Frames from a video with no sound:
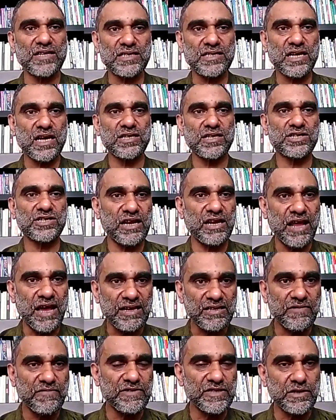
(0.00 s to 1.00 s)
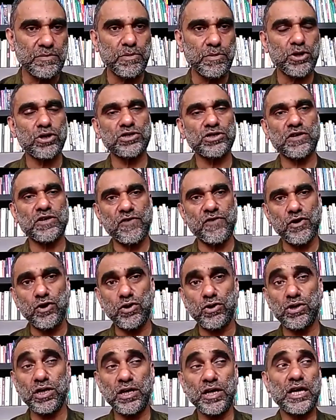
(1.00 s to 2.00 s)
of arts, culture, and activism.
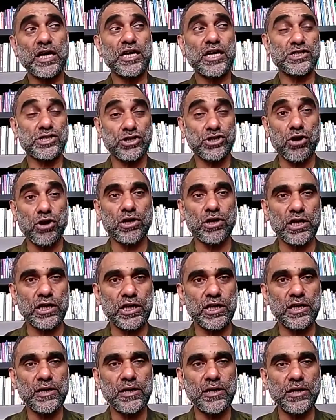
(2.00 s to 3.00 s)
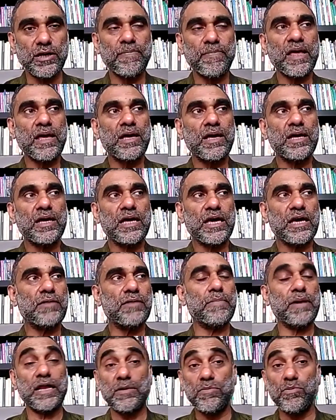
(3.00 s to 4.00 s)
Because if you look historically
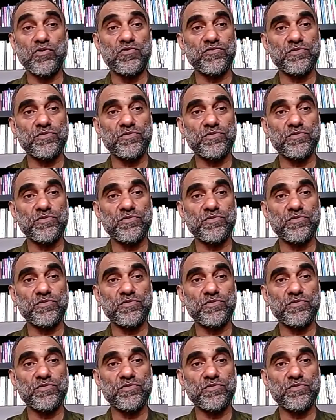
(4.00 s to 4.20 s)
in